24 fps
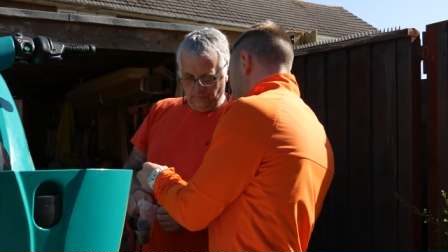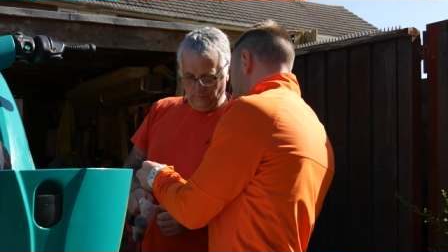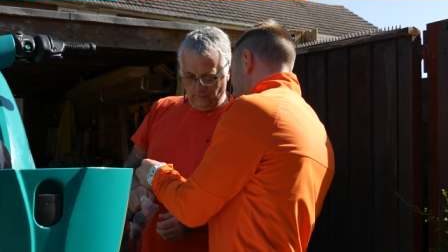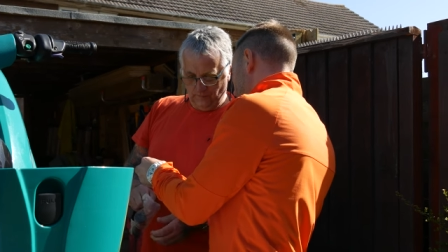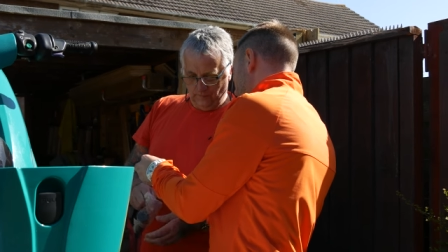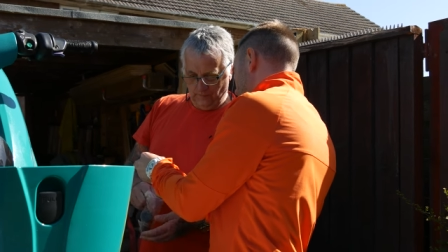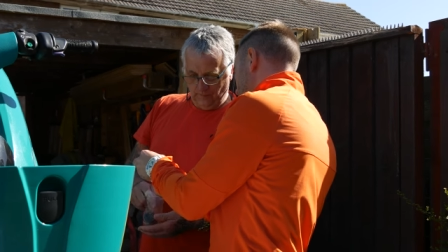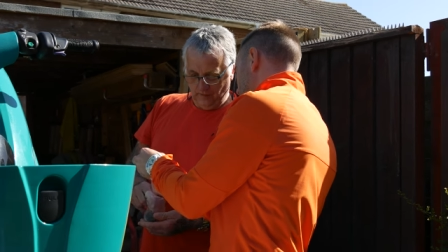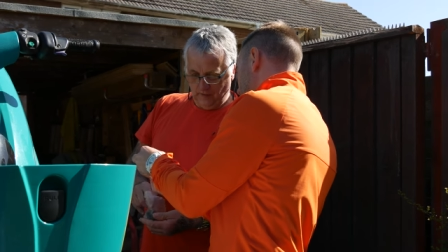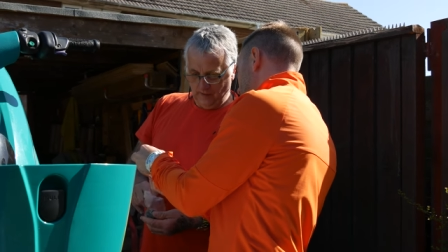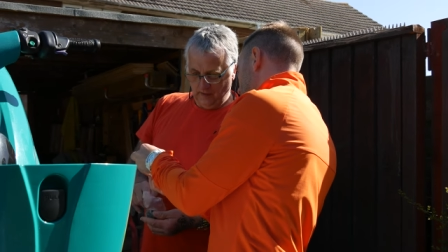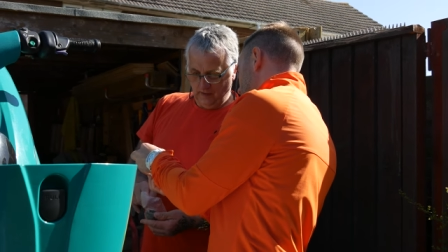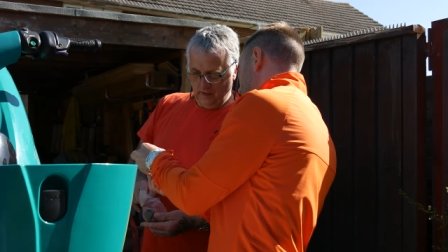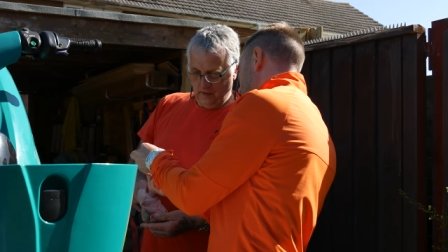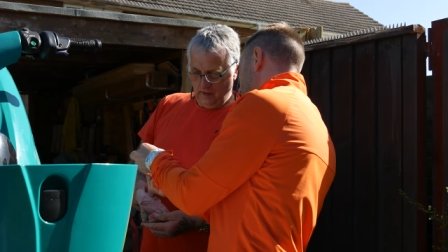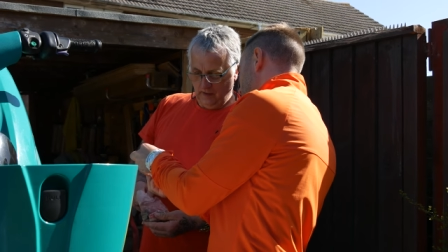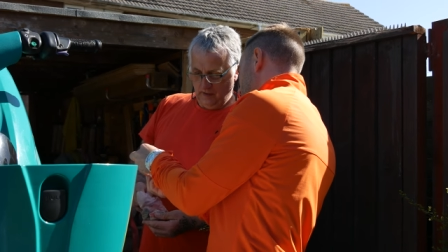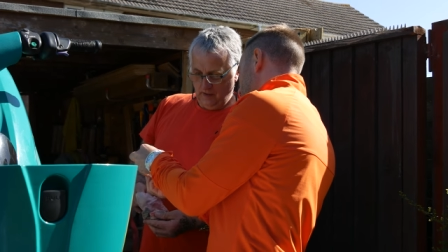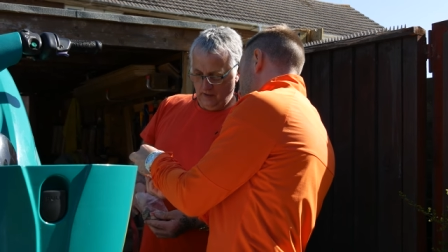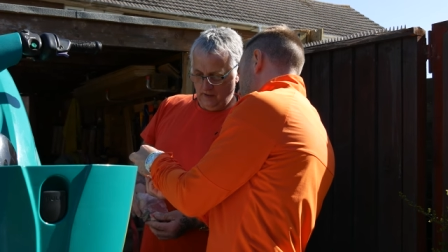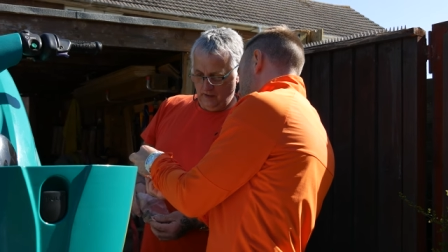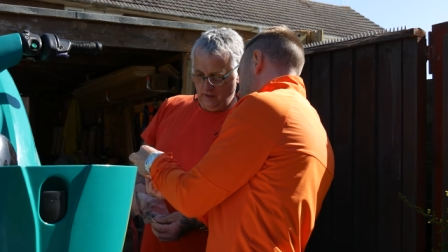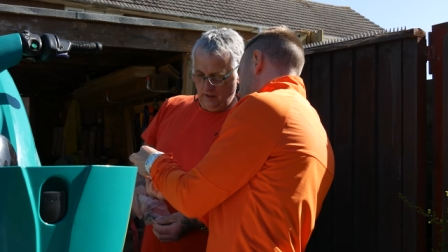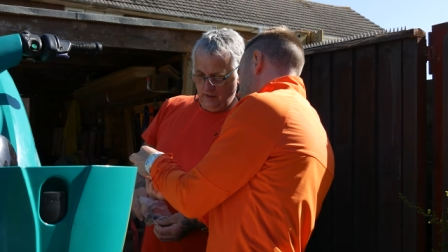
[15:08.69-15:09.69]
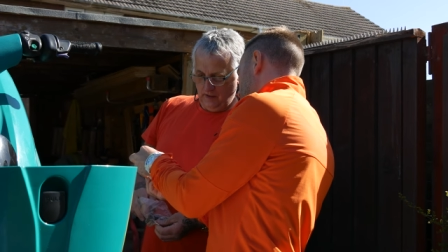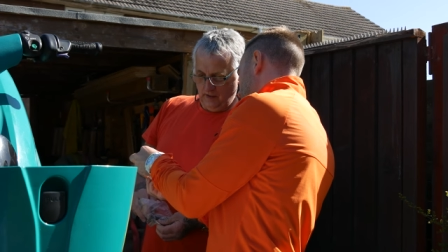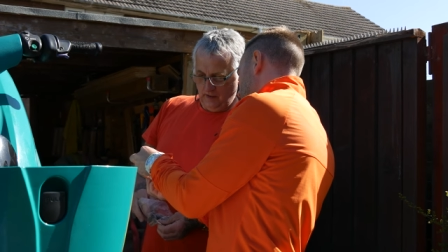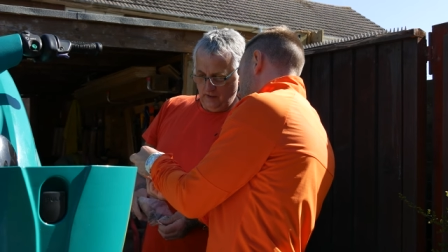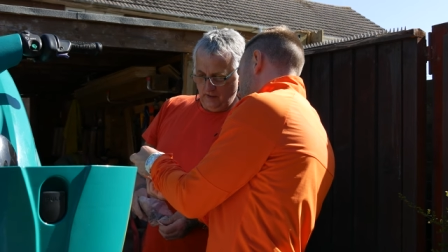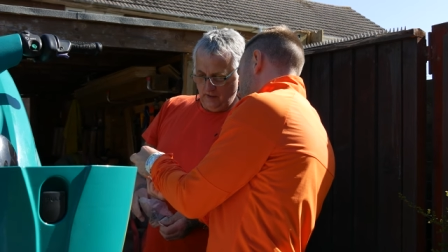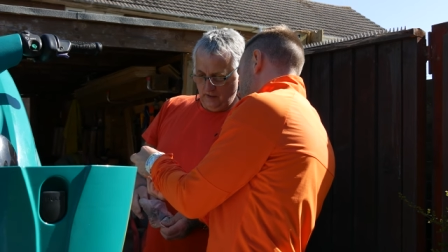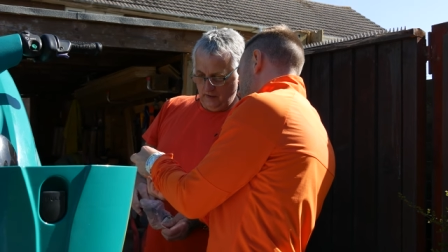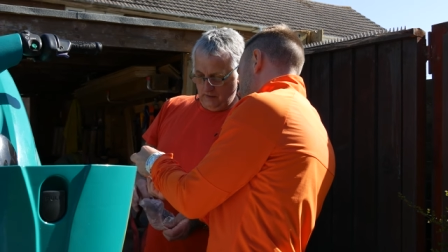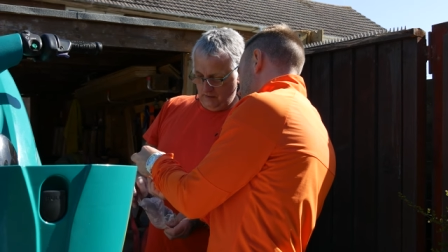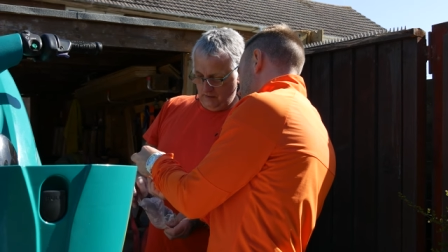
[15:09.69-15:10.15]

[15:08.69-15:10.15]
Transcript: See the little in and outs?